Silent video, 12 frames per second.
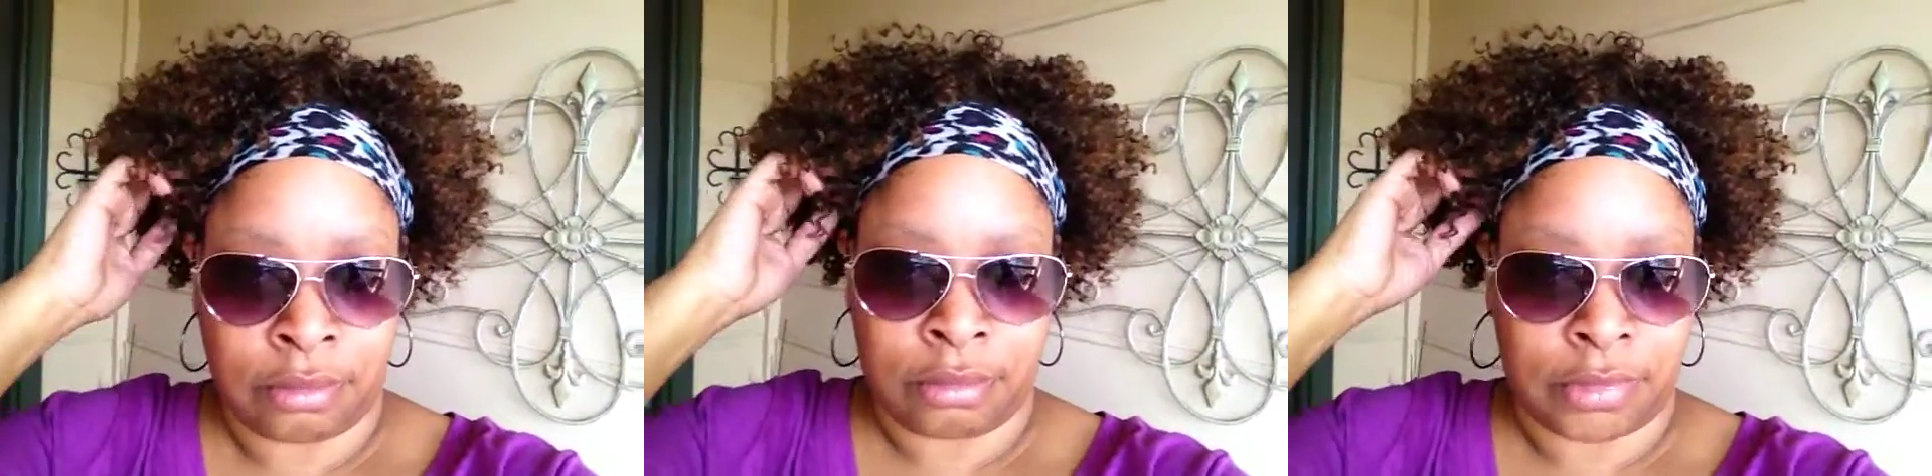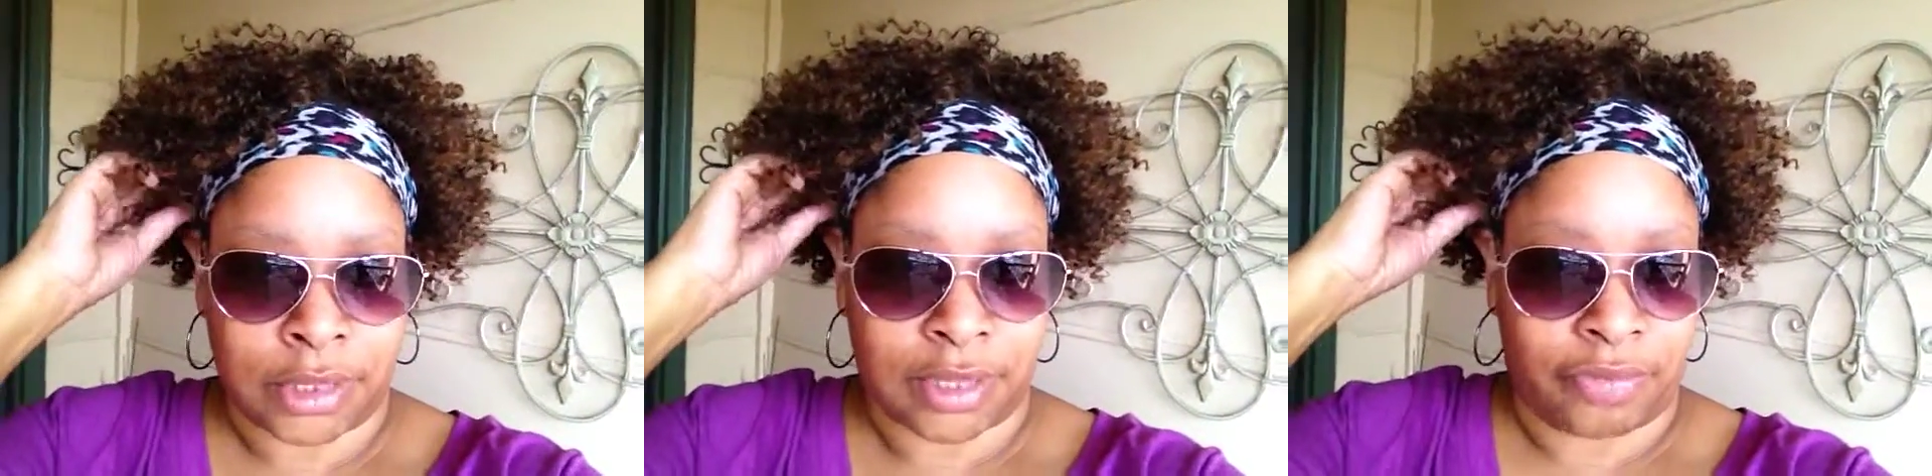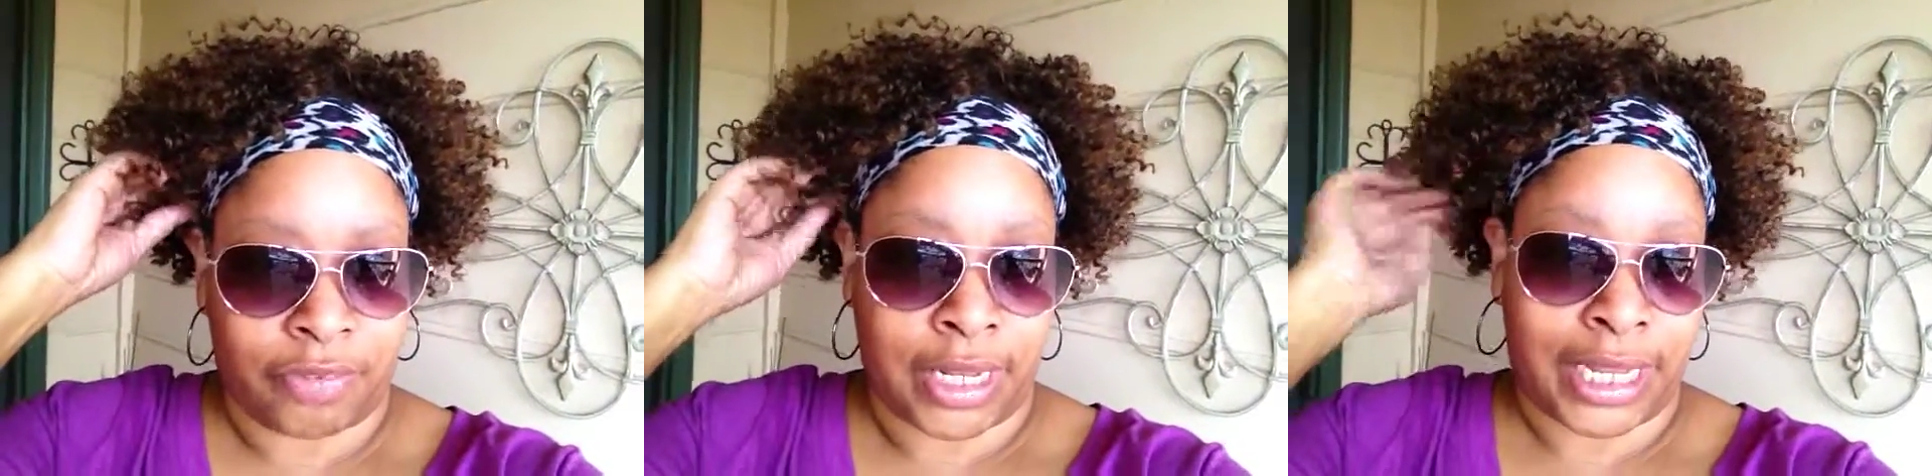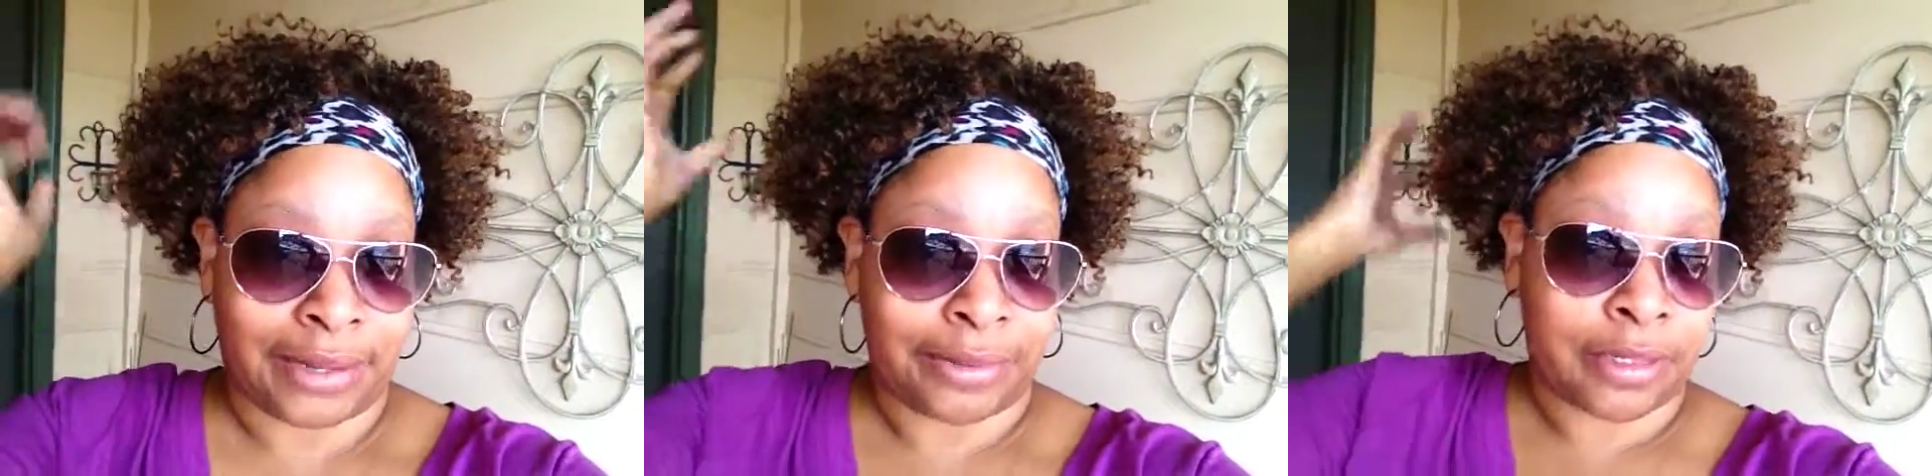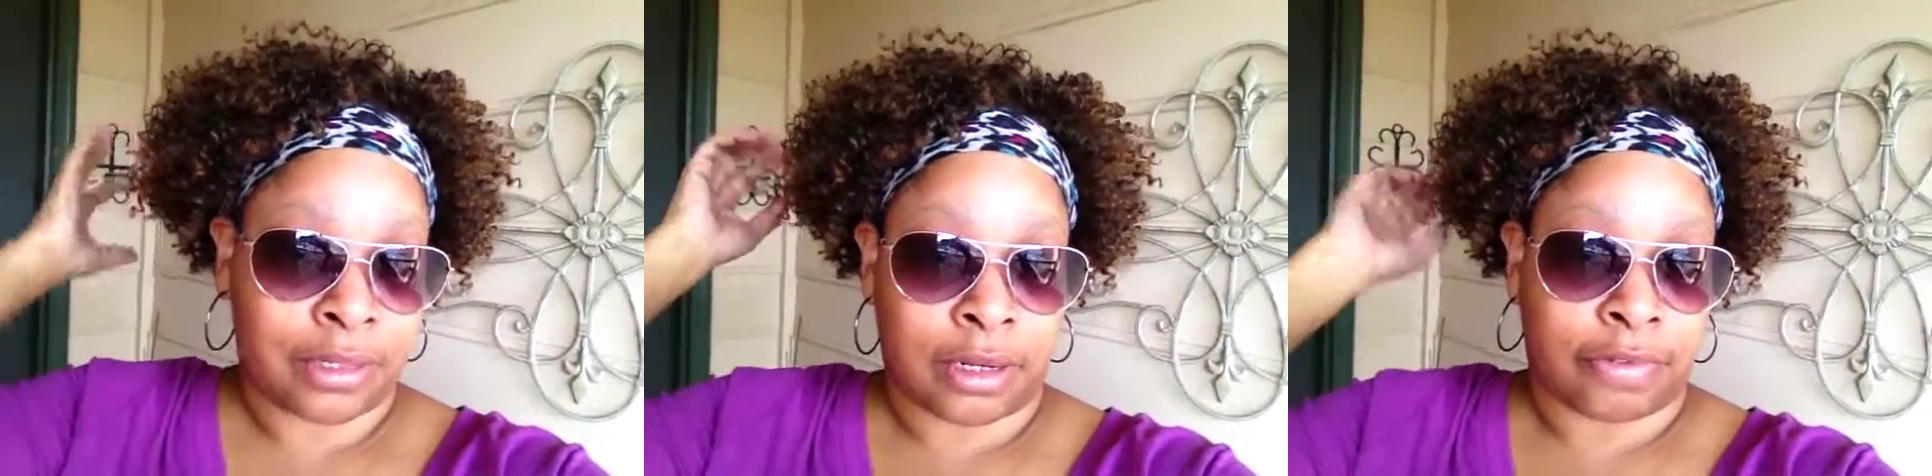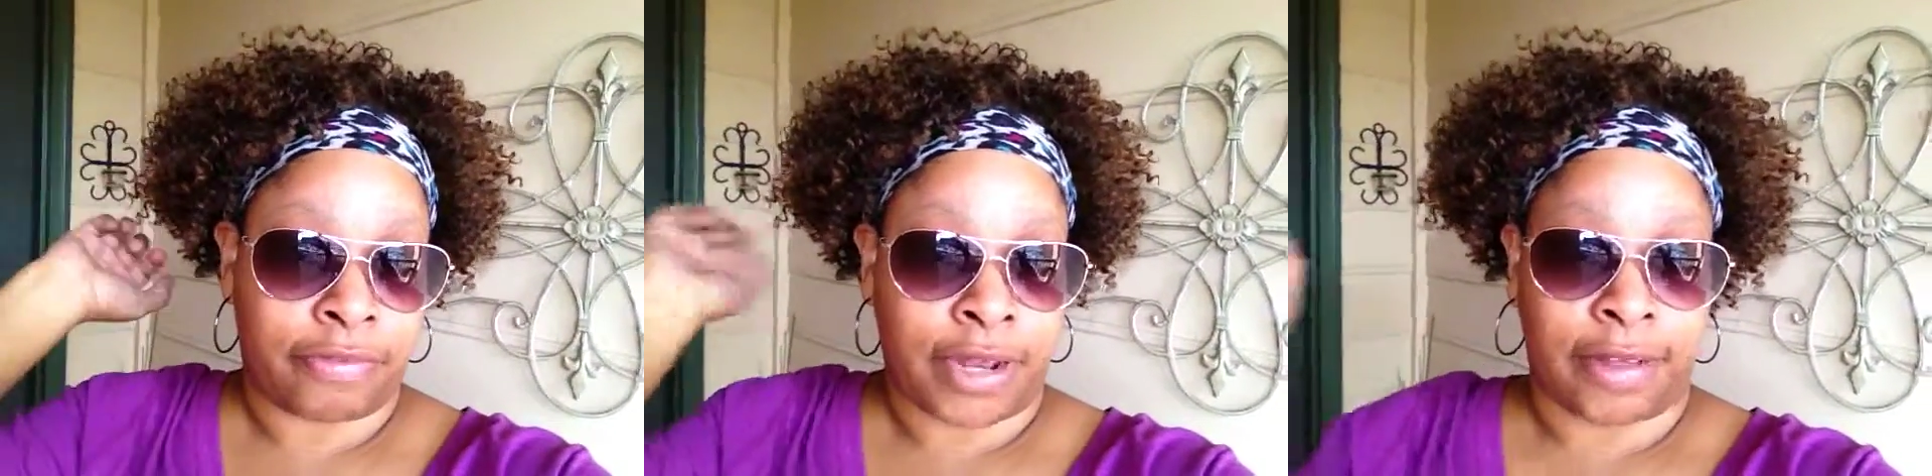because I felt like it was going
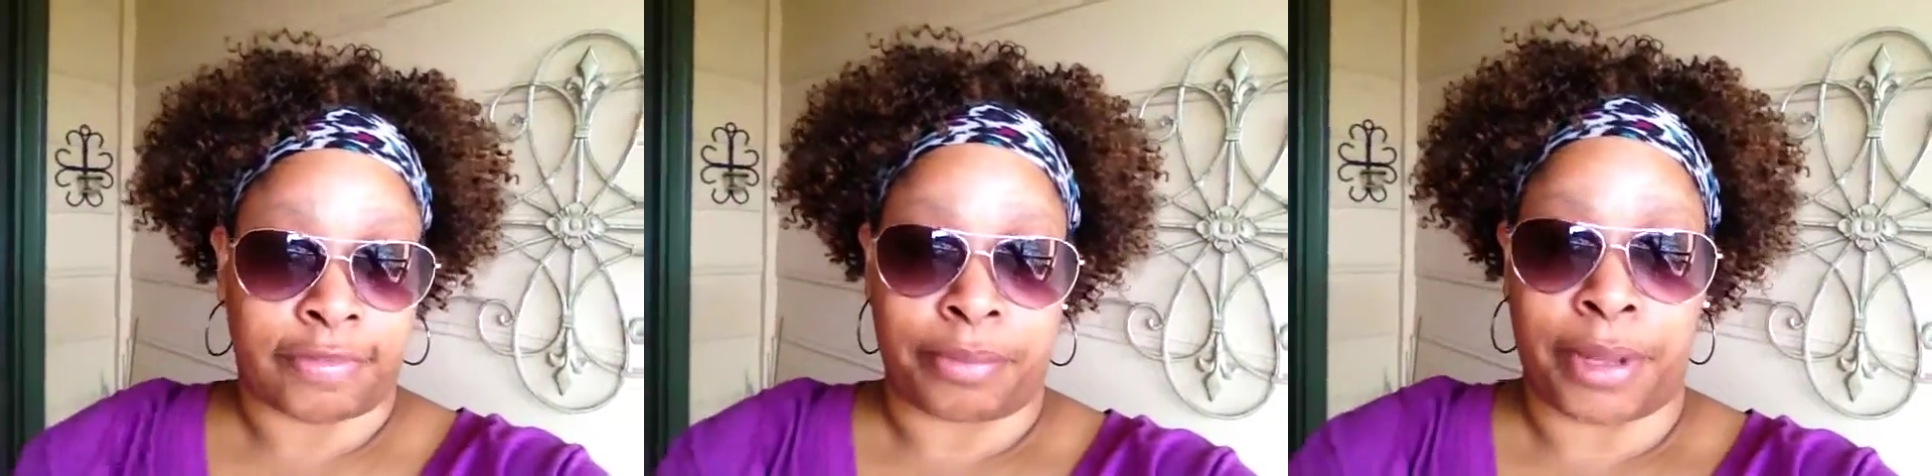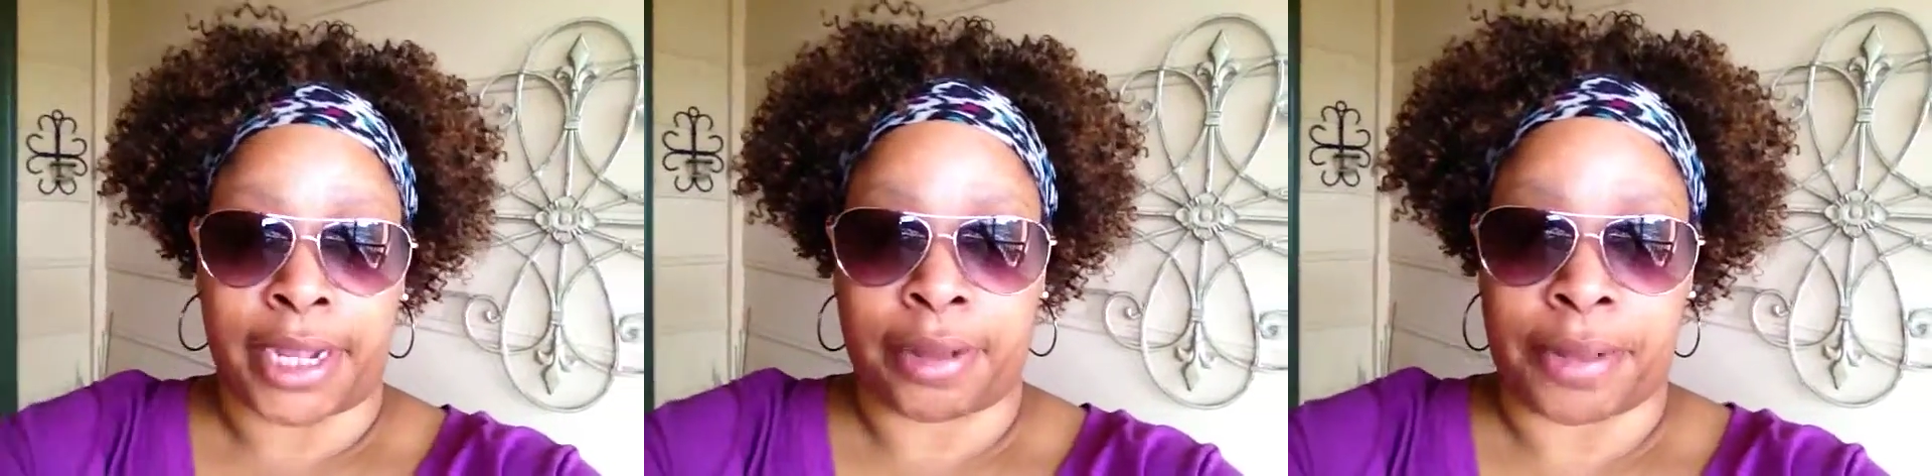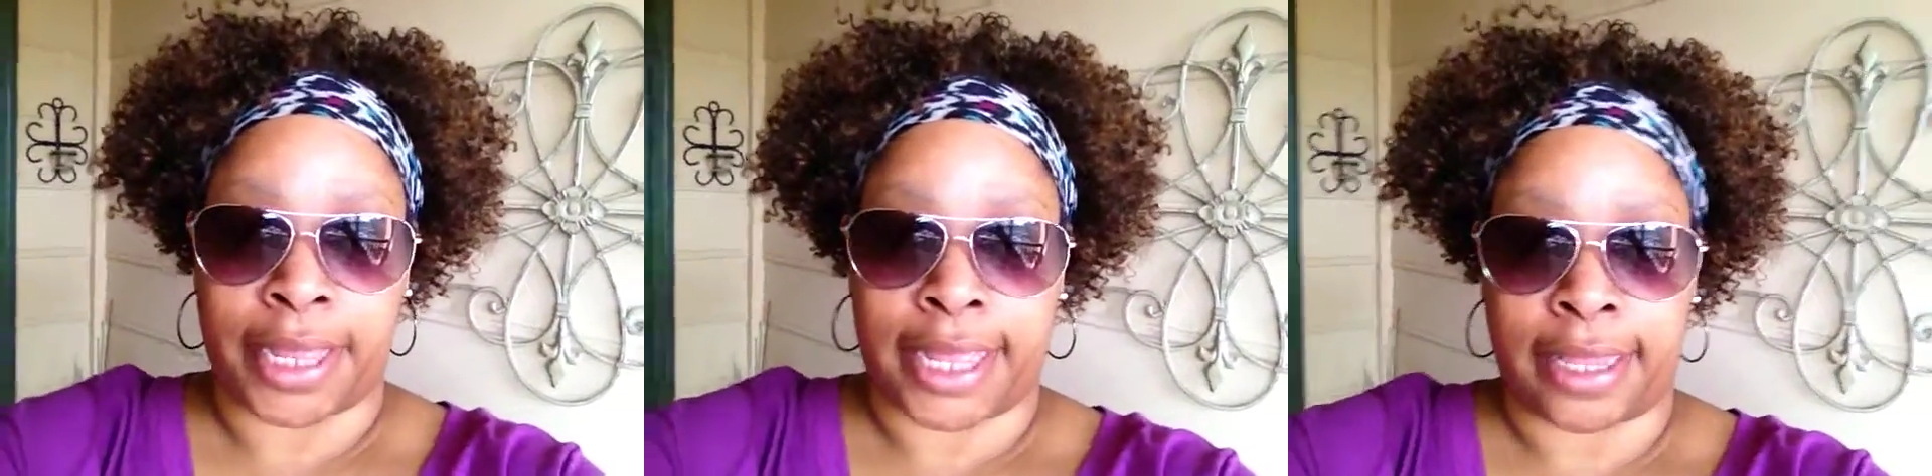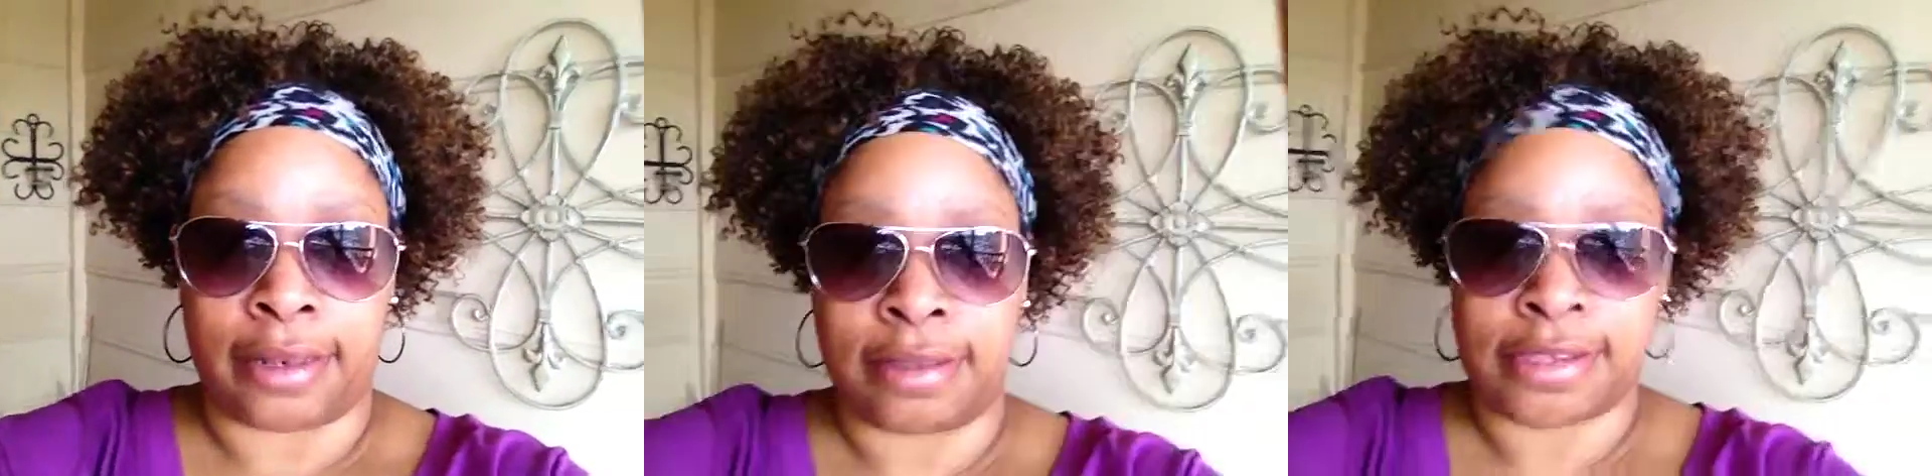to fly off the back of my head.